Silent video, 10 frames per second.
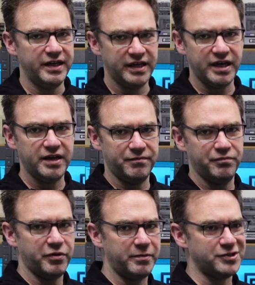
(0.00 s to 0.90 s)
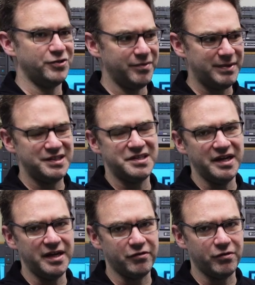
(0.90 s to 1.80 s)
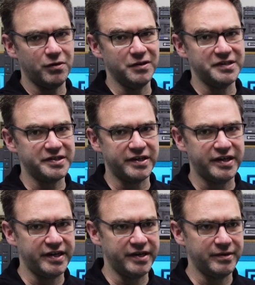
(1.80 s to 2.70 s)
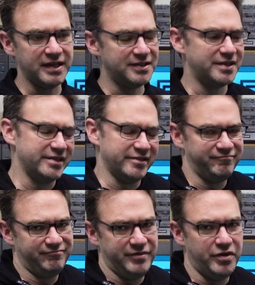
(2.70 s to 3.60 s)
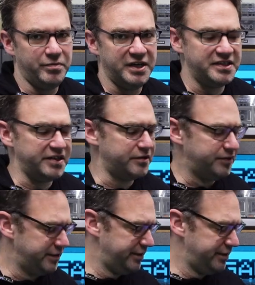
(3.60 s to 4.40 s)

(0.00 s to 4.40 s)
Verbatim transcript: again, pretty much all the buttons you need are all on the side anyway, so no big deal.